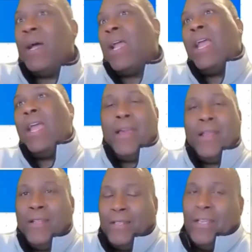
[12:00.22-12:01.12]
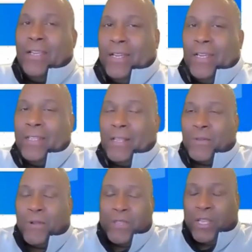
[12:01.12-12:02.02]
out of my head and that
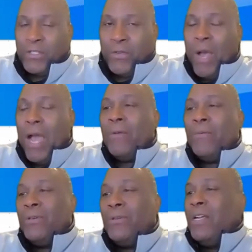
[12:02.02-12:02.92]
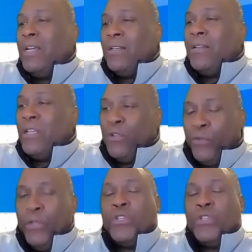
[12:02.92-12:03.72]
sort of thing. So I will in the